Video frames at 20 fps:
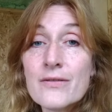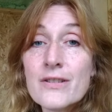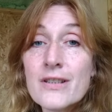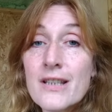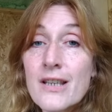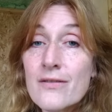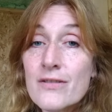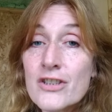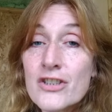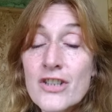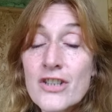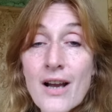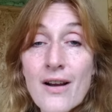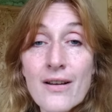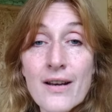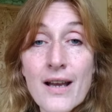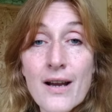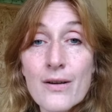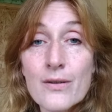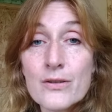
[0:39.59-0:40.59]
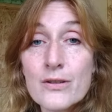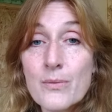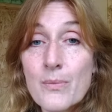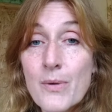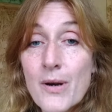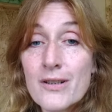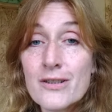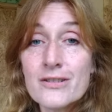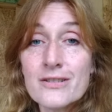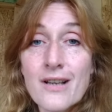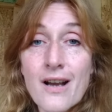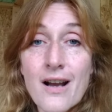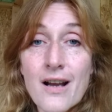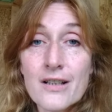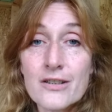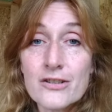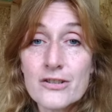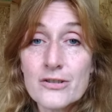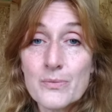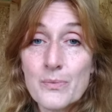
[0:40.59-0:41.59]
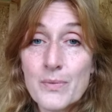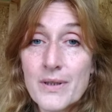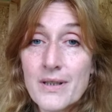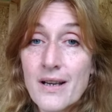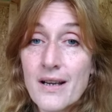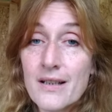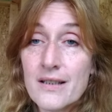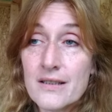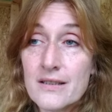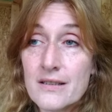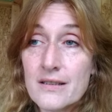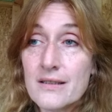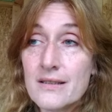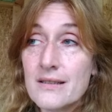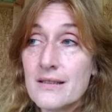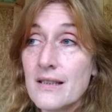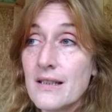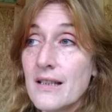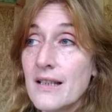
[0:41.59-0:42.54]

to give a shout out to Butterscotch because,